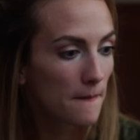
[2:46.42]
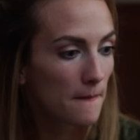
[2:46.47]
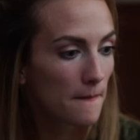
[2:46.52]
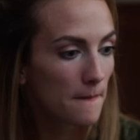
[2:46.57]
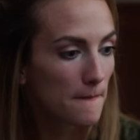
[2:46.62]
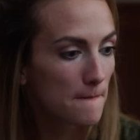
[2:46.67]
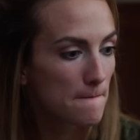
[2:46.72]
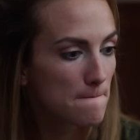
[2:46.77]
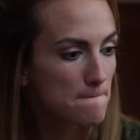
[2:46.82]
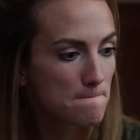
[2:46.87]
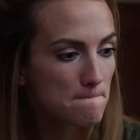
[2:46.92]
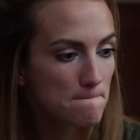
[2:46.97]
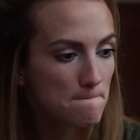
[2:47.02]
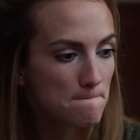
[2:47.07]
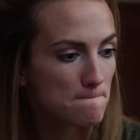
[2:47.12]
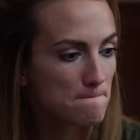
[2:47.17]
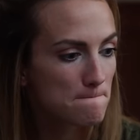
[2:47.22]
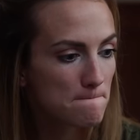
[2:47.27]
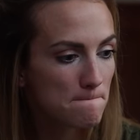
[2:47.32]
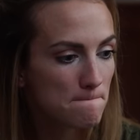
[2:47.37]

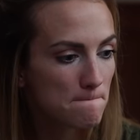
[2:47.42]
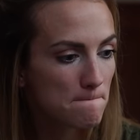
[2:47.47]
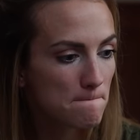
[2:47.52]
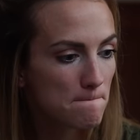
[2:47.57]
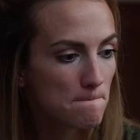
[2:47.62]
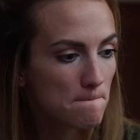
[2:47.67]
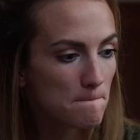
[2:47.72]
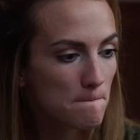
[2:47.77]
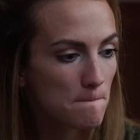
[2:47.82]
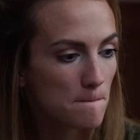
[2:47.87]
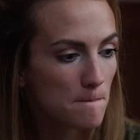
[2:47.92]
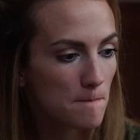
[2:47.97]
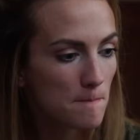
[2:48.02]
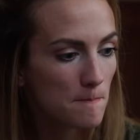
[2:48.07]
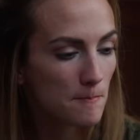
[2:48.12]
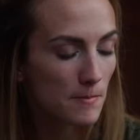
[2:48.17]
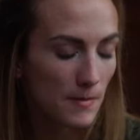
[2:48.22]
Nothing is said.